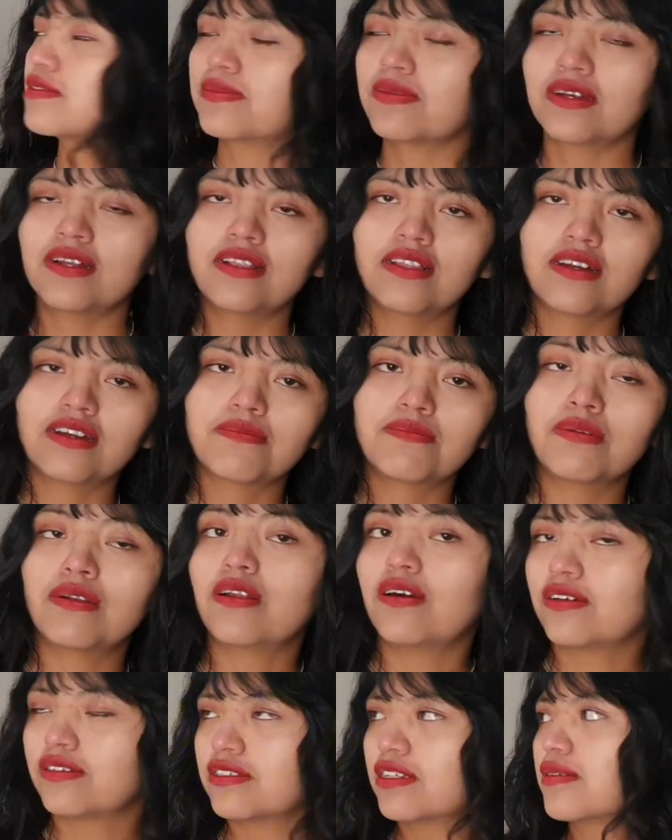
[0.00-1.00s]
velar
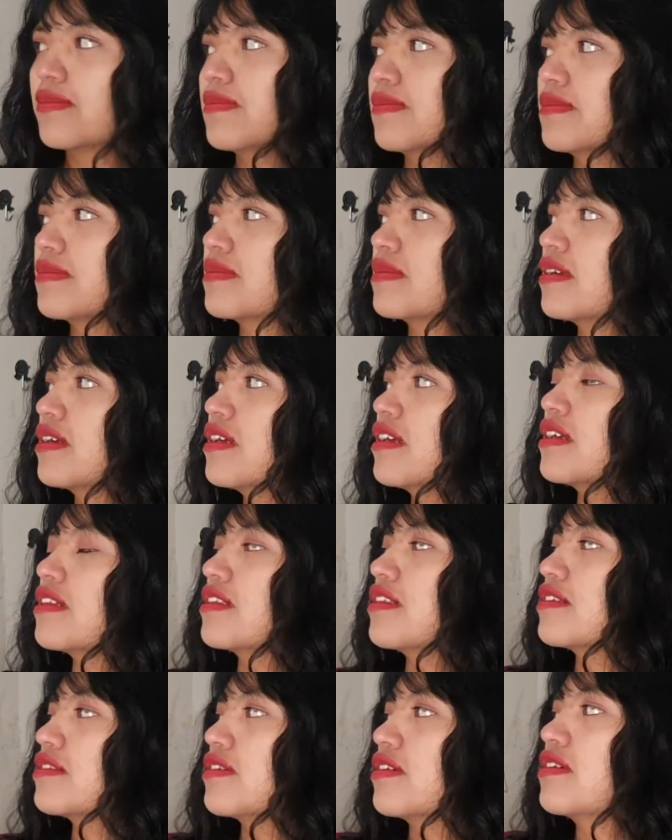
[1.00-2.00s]
plosive,
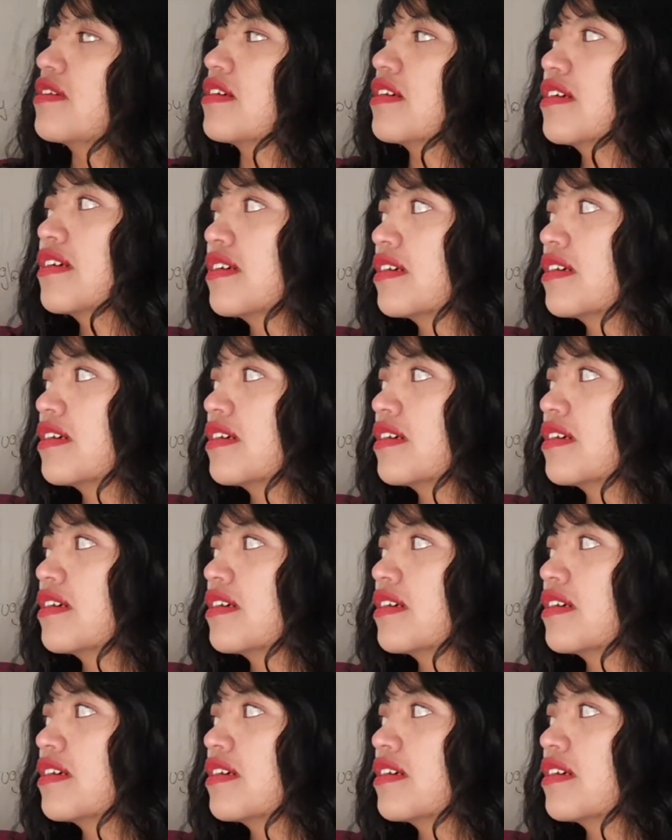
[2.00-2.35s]
the sound,